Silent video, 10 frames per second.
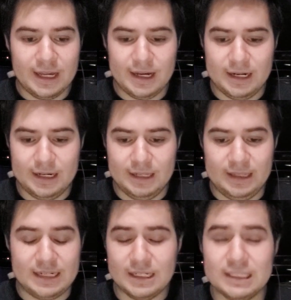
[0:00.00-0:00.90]

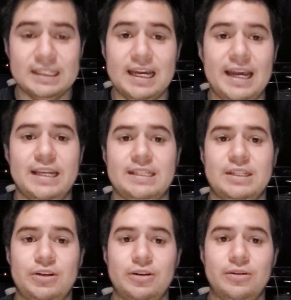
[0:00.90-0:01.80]
That's not the case.
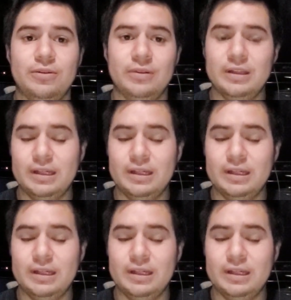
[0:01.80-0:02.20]
You know,